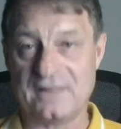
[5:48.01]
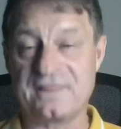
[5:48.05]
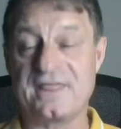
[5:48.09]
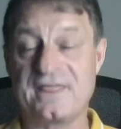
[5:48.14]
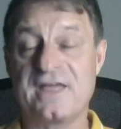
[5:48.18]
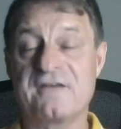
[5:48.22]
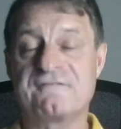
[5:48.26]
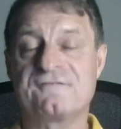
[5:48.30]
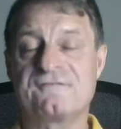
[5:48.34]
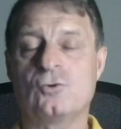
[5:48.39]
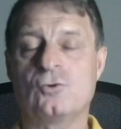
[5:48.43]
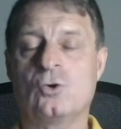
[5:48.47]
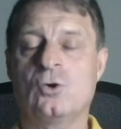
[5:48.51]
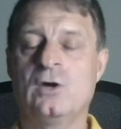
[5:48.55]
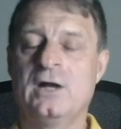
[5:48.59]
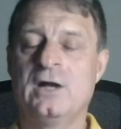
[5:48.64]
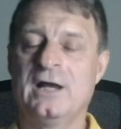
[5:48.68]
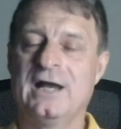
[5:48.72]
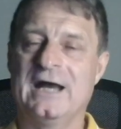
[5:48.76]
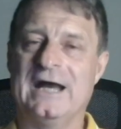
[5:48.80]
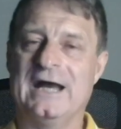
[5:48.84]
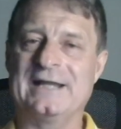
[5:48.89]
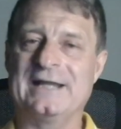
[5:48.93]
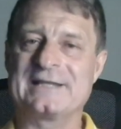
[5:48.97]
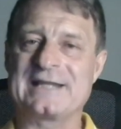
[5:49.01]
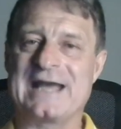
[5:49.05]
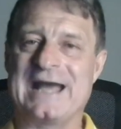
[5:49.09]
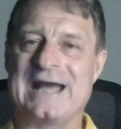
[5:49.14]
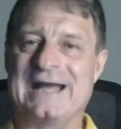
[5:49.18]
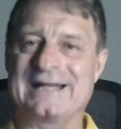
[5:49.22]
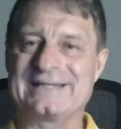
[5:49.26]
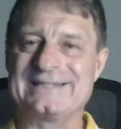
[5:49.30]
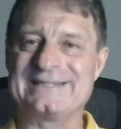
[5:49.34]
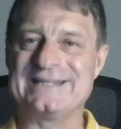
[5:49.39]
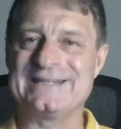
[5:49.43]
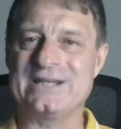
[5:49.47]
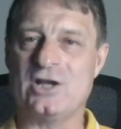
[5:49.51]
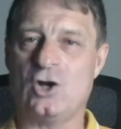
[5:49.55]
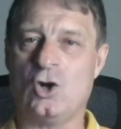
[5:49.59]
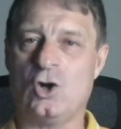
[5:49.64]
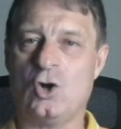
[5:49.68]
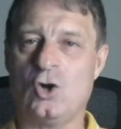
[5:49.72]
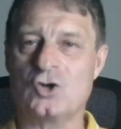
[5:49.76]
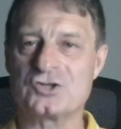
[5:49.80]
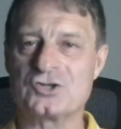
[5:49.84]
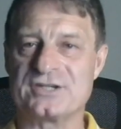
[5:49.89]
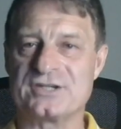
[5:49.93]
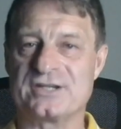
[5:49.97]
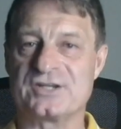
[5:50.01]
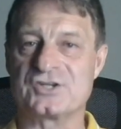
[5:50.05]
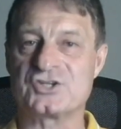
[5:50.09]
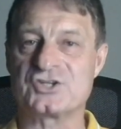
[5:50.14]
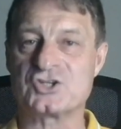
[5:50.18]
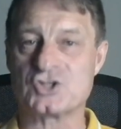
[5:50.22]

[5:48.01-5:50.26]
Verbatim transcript: and therefore an antioxidant.